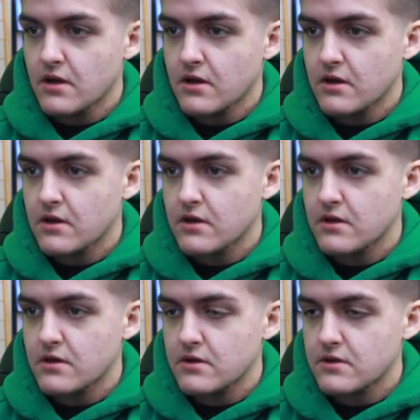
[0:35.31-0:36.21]
the
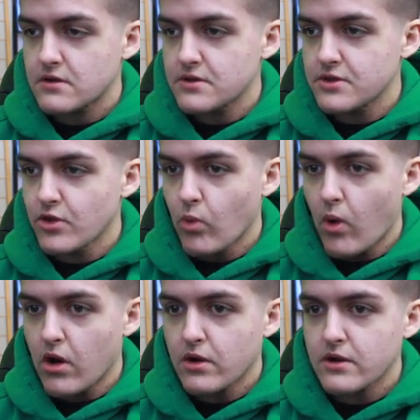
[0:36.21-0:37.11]

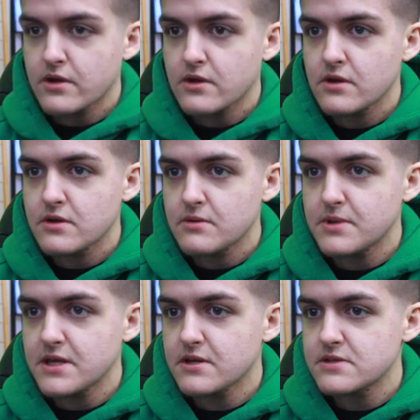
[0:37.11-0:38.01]
walk,
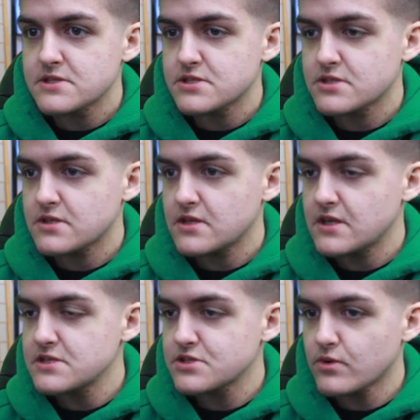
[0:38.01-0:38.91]
because
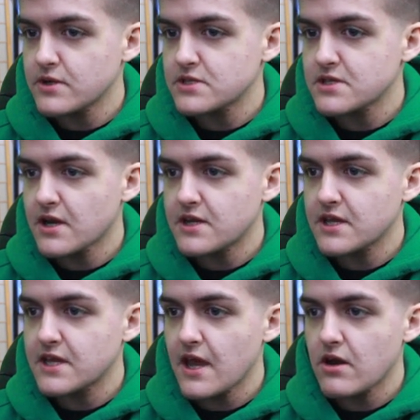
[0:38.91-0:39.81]
he's going to
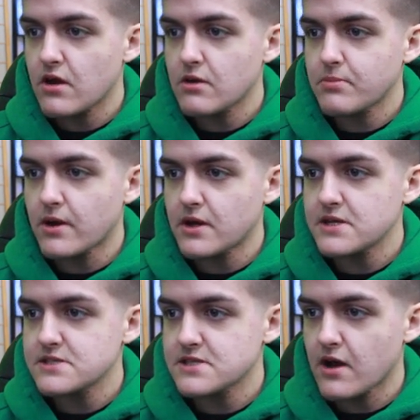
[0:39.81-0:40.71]
kind of get up
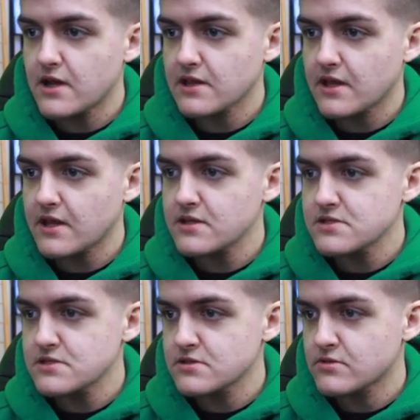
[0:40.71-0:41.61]
on his hind
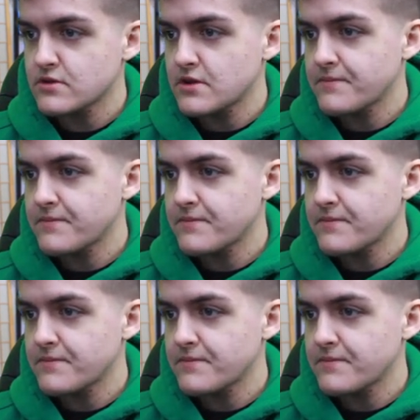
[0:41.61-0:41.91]
legs